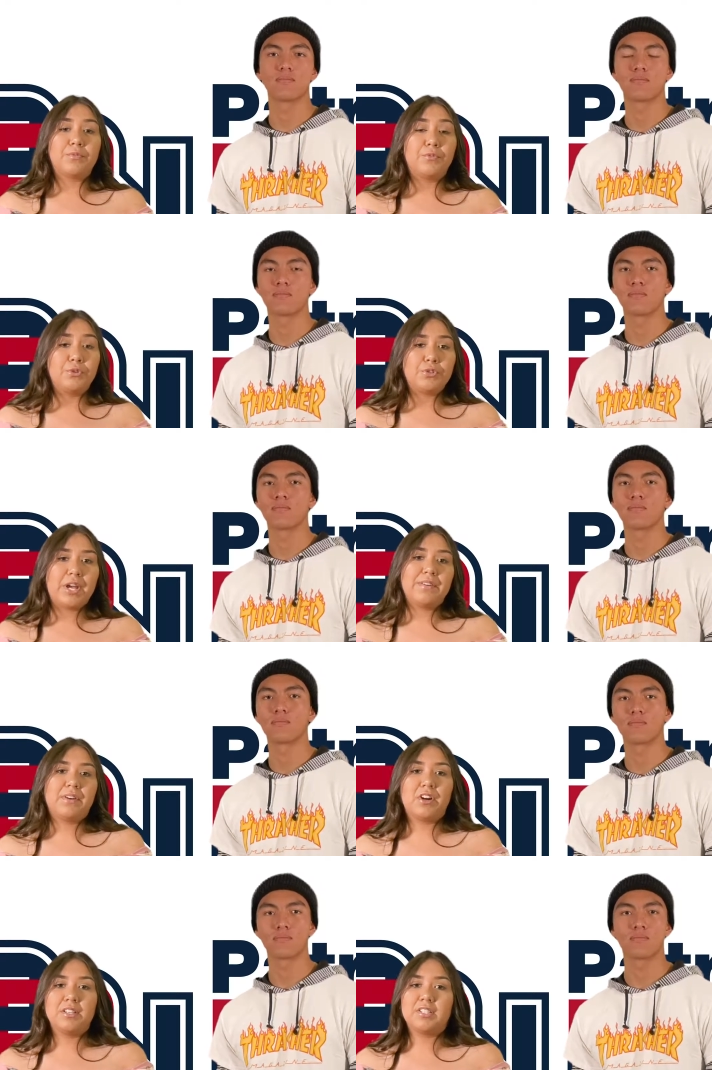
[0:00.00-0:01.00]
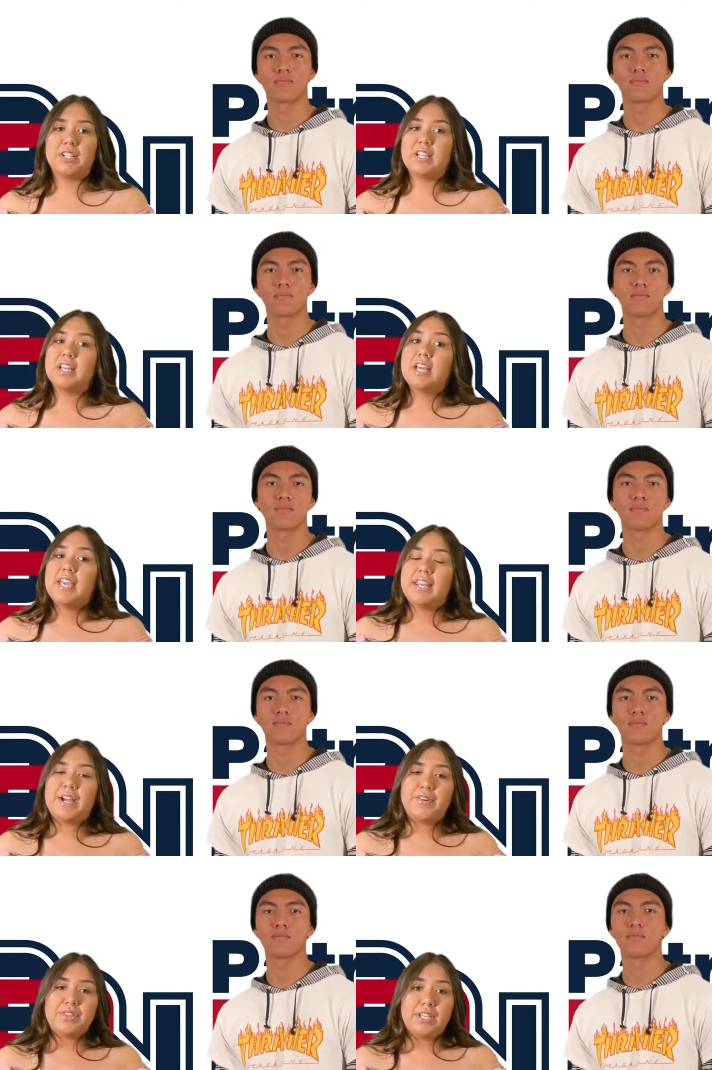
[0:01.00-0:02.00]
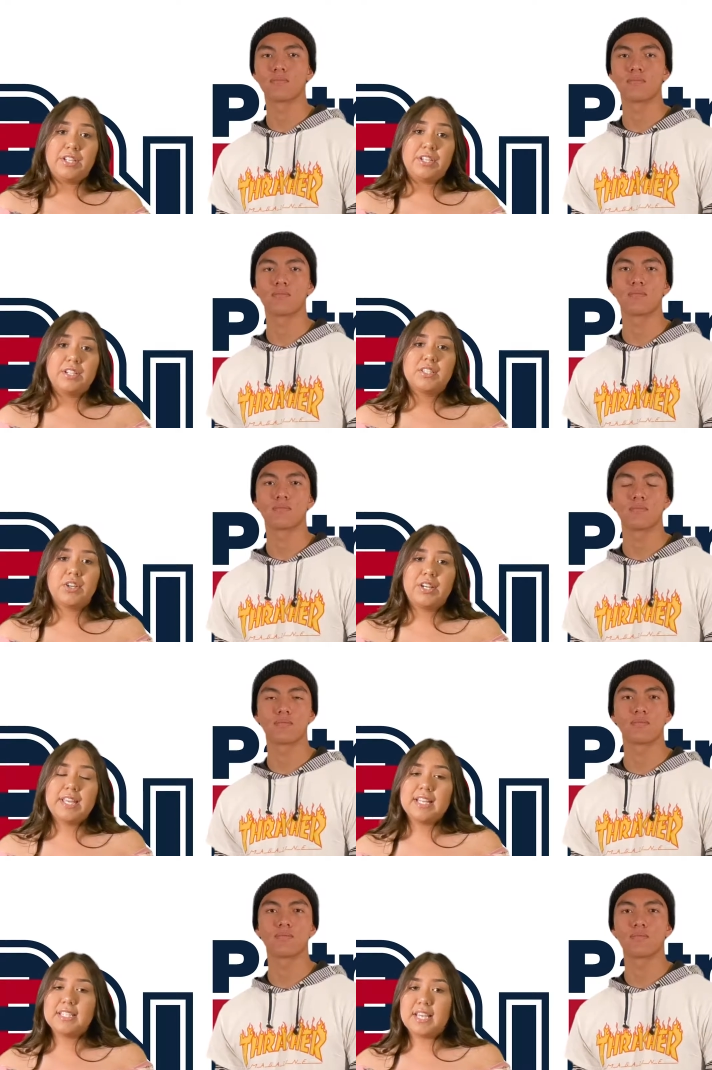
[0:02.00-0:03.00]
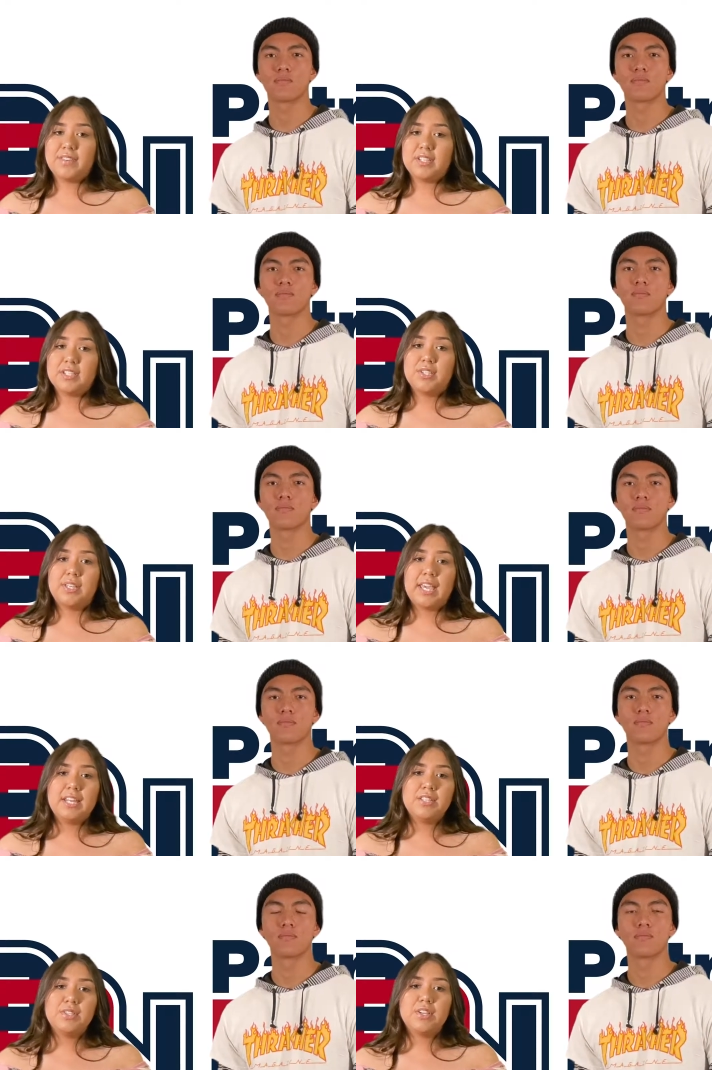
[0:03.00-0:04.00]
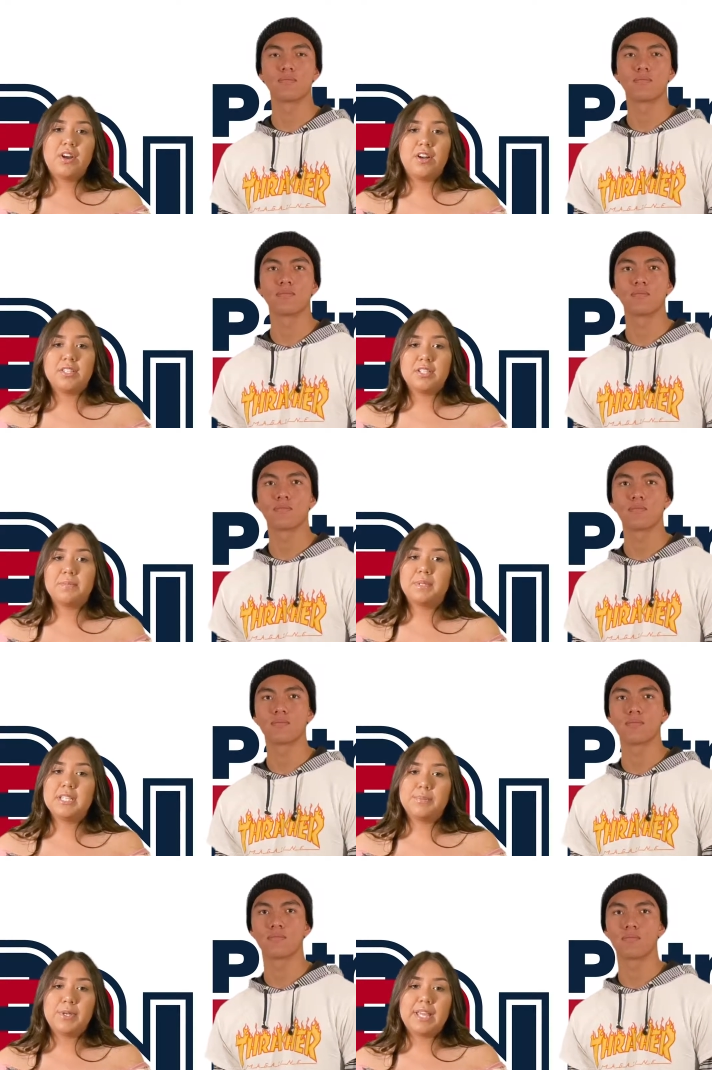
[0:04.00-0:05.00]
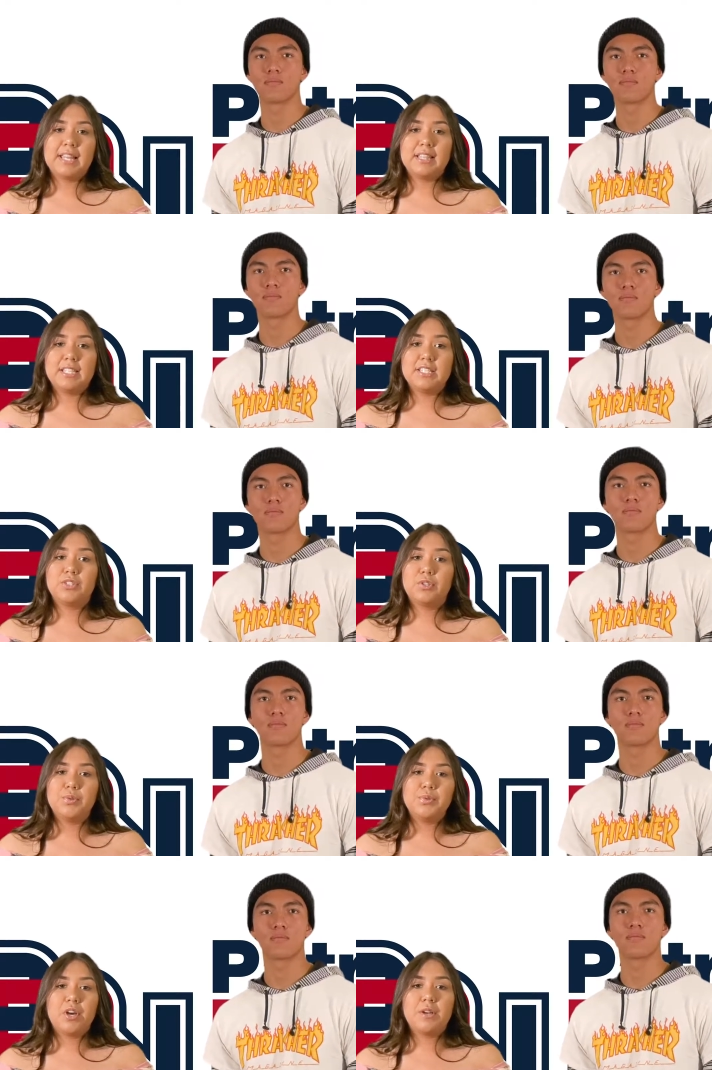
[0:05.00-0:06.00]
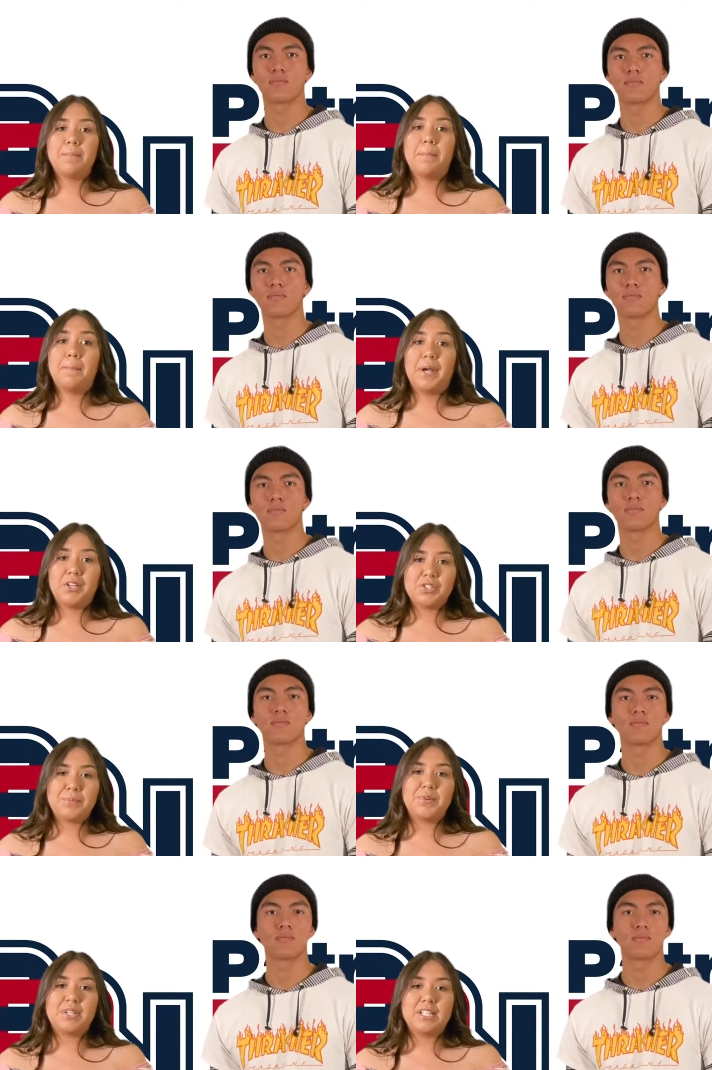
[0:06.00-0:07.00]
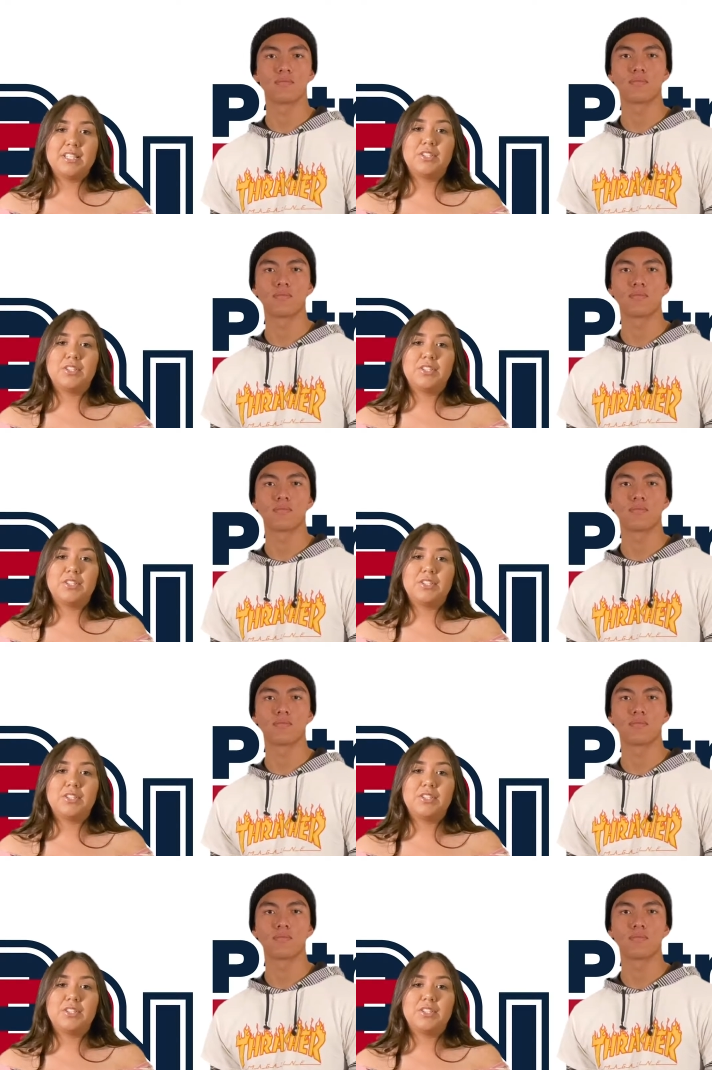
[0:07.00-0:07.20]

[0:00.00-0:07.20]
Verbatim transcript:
Speaker 1: food drive concert in our theater, starting at 7. To get into the concert, please bring at least two non-perishable goods